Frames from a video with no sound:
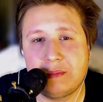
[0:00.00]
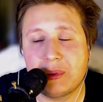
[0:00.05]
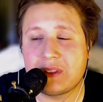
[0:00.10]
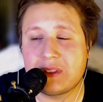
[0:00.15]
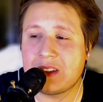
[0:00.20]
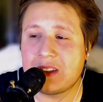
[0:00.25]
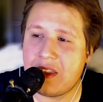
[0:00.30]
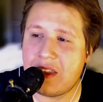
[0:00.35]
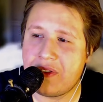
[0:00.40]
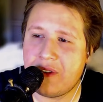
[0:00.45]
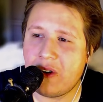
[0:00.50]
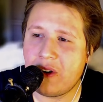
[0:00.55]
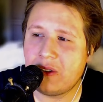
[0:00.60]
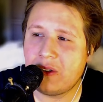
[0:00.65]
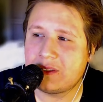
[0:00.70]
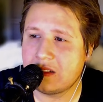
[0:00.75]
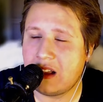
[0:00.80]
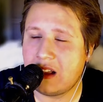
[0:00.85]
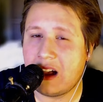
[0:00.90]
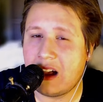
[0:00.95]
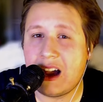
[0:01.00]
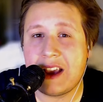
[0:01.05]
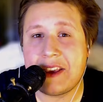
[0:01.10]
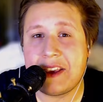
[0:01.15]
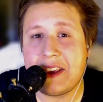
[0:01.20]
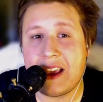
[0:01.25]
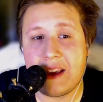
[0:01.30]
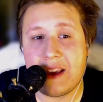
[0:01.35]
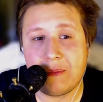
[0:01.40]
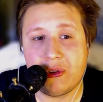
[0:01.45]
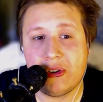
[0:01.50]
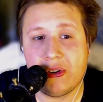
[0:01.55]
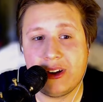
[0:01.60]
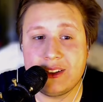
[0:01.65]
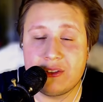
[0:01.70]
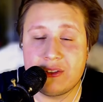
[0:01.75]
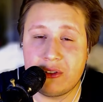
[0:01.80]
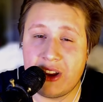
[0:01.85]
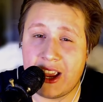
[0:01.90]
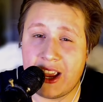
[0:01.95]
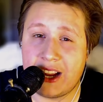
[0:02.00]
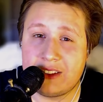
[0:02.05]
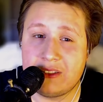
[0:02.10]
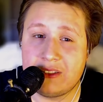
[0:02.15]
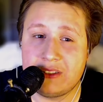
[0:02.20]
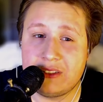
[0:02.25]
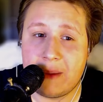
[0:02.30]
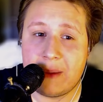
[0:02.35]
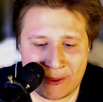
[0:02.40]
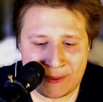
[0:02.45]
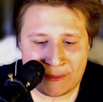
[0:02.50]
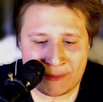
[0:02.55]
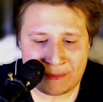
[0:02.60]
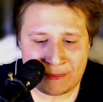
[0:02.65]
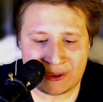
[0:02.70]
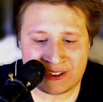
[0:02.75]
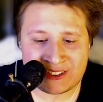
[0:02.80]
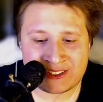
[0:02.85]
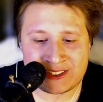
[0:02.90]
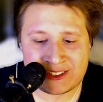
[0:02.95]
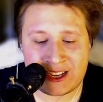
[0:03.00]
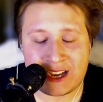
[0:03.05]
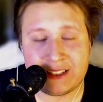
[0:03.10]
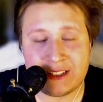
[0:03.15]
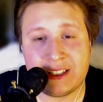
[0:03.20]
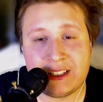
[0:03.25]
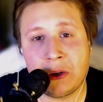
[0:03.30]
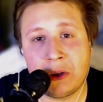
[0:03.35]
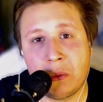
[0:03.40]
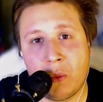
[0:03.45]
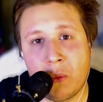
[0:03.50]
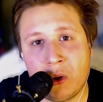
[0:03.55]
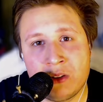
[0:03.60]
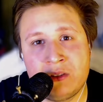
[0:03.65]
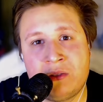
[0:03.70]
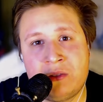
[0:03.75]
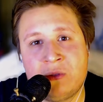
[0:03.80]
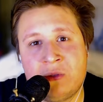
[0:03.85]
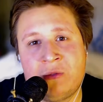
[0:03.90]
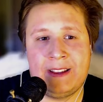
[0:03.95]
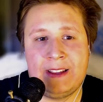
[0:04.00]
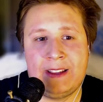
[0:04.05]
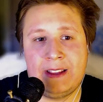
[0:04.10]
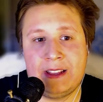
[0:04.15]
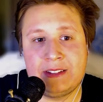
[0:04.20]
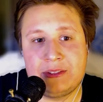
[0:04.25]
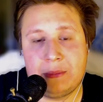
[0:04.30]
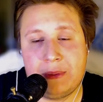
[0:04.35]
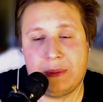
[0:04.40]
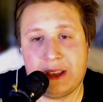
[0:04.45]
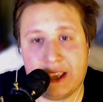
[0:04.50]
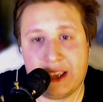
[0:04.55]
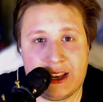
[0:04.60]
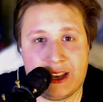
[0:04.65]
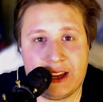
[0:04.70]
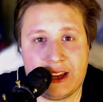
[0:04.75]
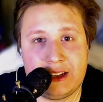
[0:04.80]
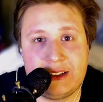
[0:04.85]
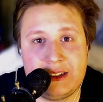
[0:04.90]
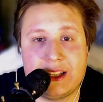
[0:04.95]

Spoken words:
but I thought I am going to react to them because I didn't want to at the beginning.